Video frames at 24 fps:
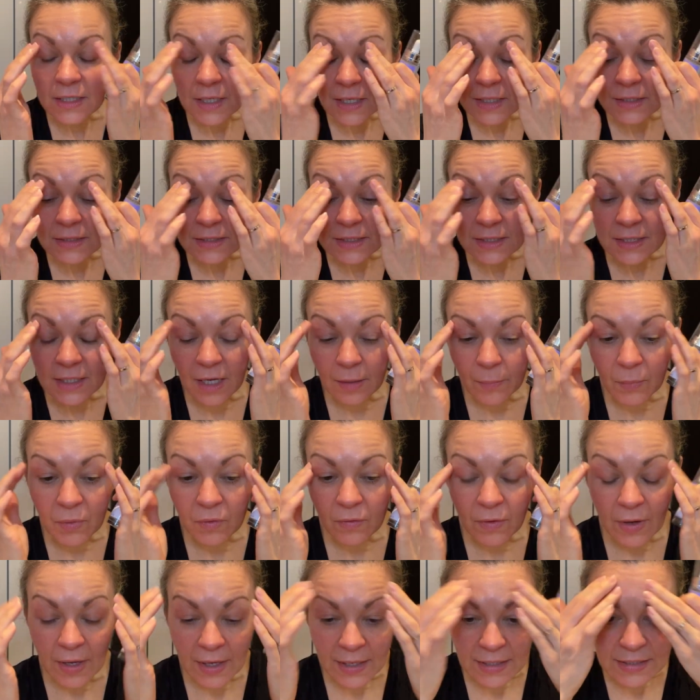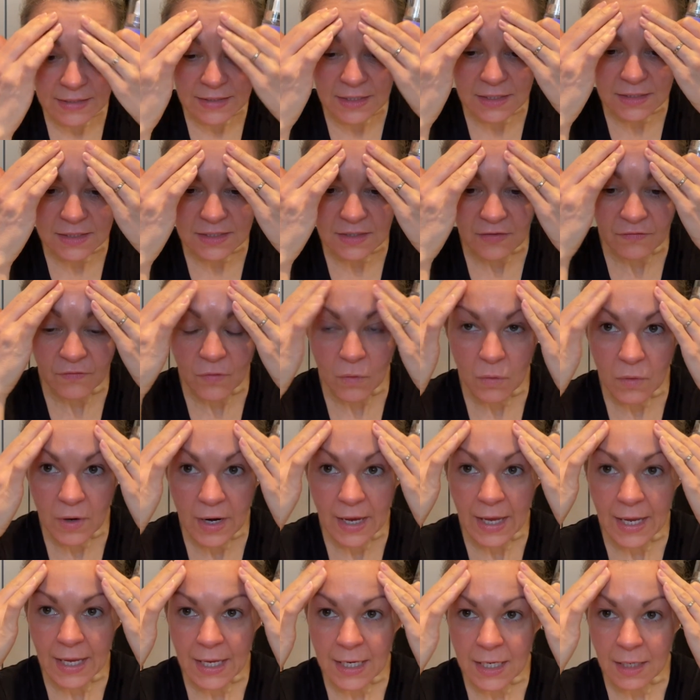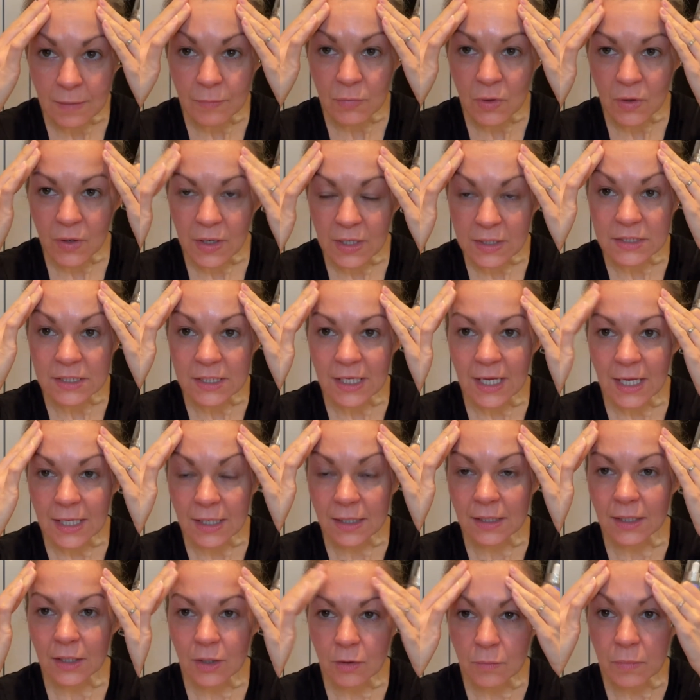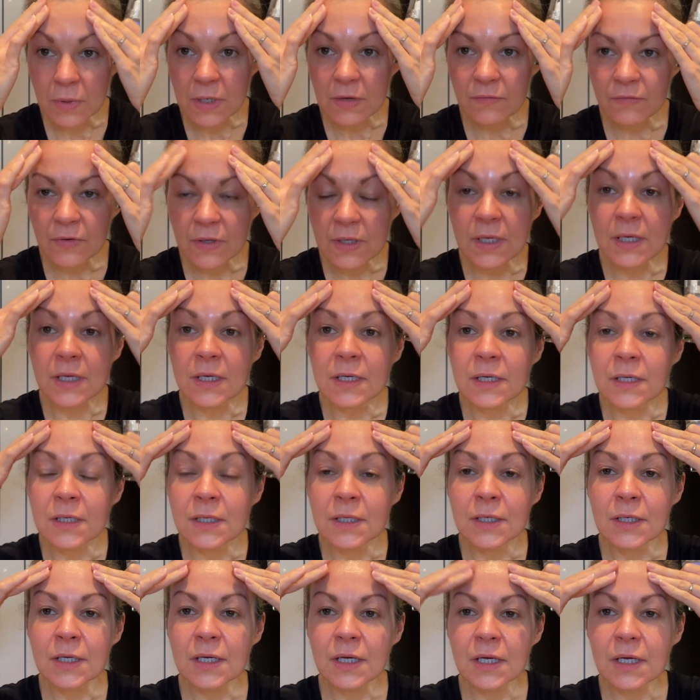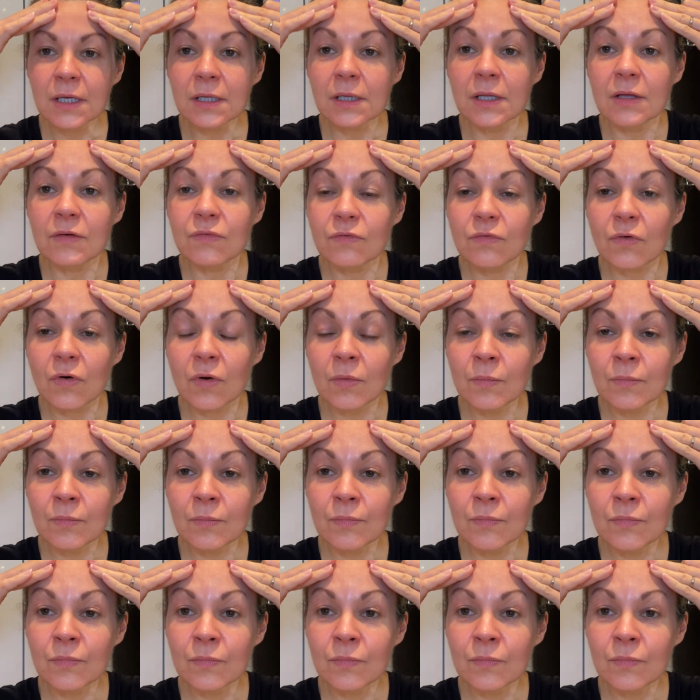it's the upper eyes, it's the forehead I'm looking to get a little bit of a lift from.